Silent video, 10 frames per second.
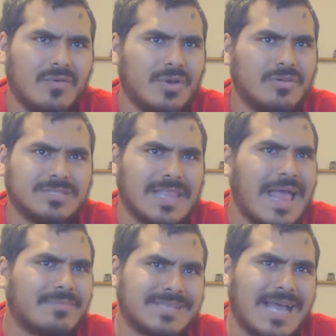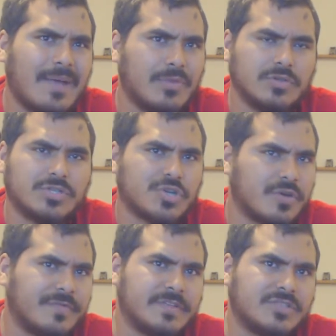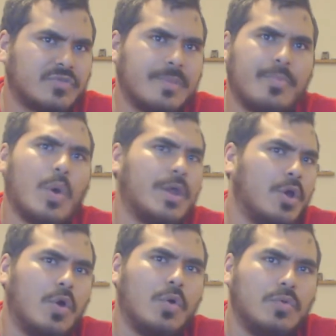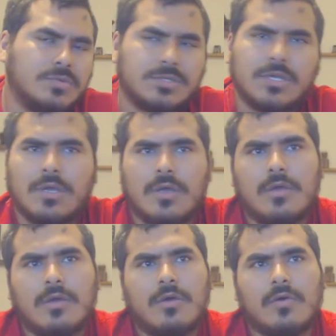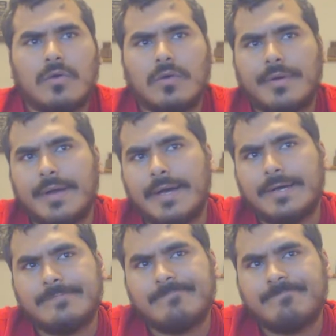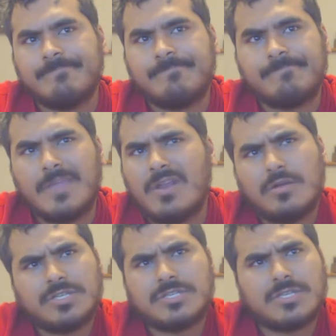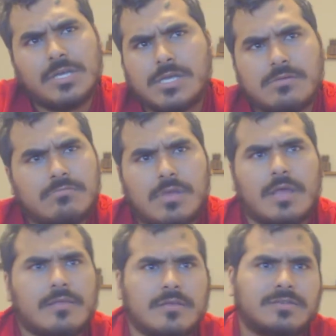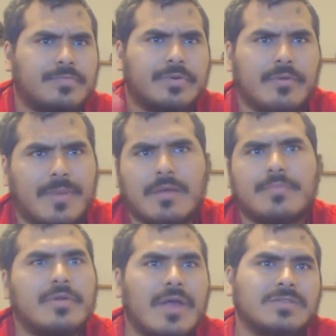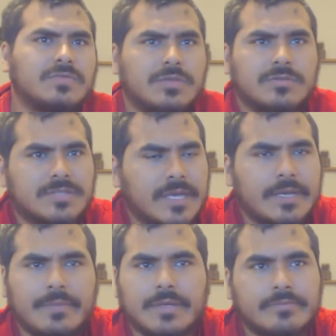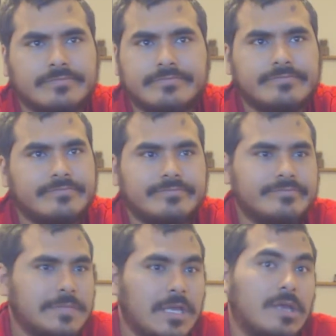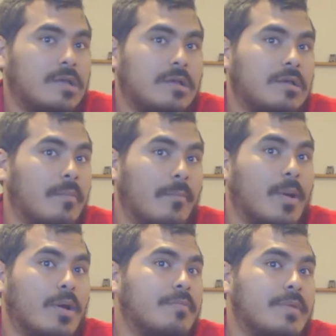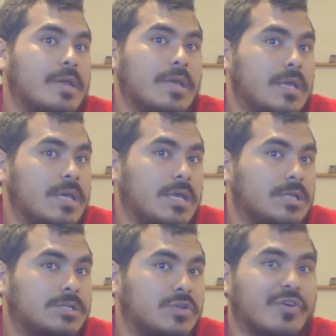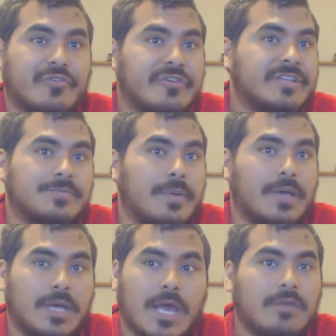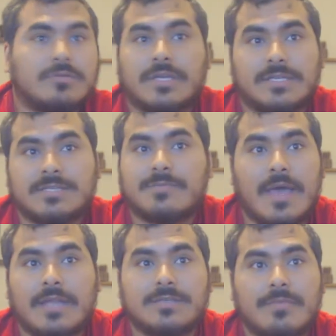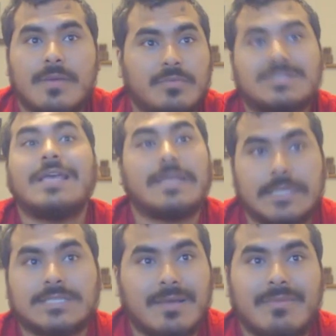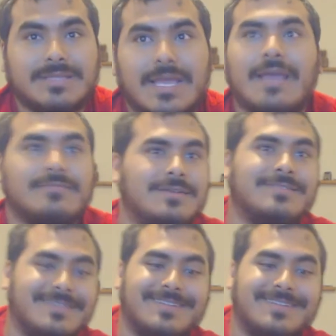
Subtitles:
one of those those Surface 3.0s, or you know, just you know, like this computer. My computer has Windows 10. I mean, burn me to a crisp, but I don't think it's as bad as some people say it is. How about that?